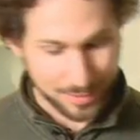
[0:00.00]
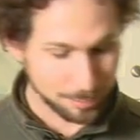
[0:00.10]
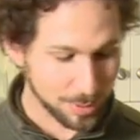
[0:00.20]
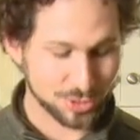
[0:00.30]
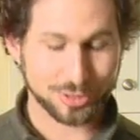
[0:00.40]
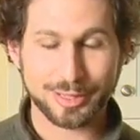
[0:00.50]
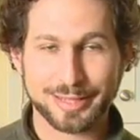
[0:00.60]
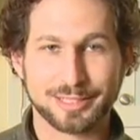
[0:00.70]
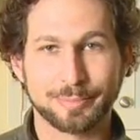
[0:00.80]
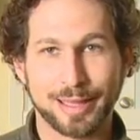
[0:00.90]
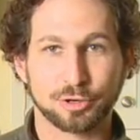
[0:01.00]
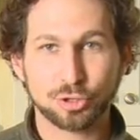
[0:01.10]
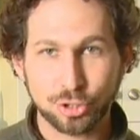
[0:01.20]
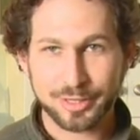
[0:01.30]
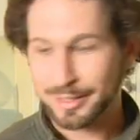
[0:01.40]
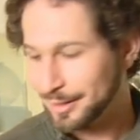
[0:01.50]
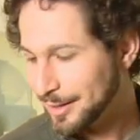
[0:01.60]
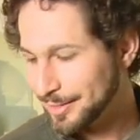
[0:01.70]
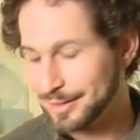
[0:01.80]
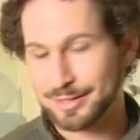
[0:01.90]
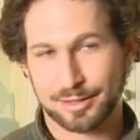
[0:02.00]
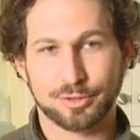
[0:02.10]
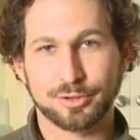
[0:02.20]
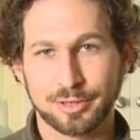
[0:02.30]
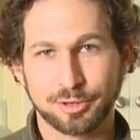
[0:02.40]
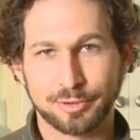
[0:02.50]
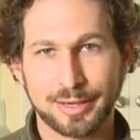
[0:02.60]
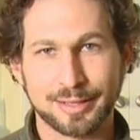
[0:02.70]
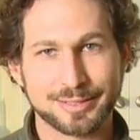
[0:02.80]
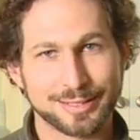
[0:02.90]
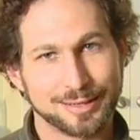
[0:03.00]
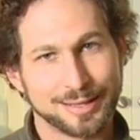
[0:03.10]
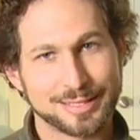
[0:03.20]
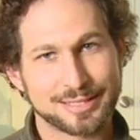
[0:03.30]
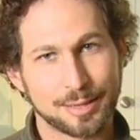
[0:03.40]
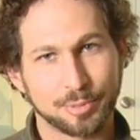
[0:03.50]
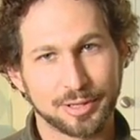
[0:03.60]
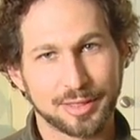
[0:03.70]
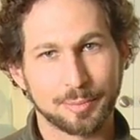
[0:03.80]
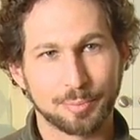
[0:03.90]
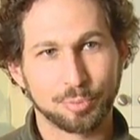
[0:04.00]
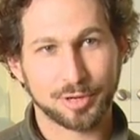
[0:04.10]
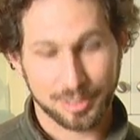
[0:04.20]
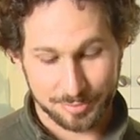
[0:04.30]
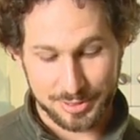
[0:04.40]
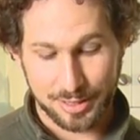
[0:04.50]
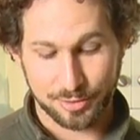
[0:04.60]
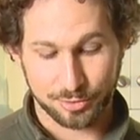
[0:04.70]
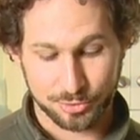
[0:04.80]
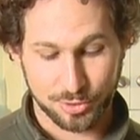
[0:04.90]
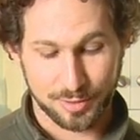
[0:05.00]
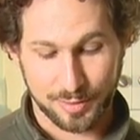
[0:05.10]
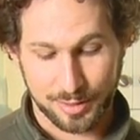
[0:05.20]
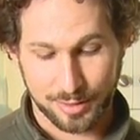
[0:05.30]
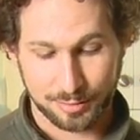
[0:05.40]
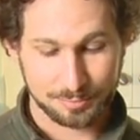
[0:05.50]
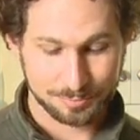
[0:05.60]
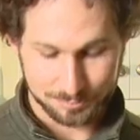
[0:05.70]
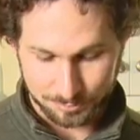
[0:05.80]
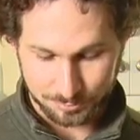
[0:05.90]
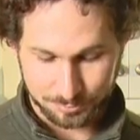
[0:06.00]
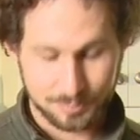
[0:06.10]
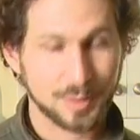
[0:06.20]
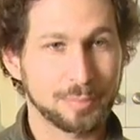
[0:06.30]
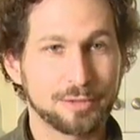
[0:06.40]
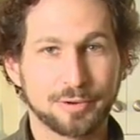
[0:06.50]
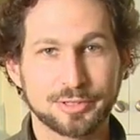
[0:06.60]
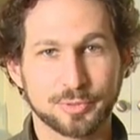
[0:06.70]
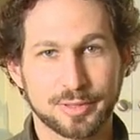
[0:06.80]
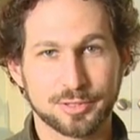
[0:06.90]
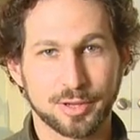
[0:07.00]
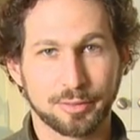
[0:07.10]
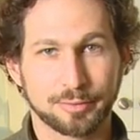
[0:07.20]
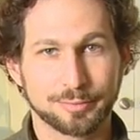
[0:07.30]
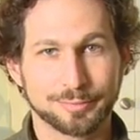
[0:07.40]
much less about cooking than taking good ingredients, assembling them, and putting them together so that they can make friends with each other.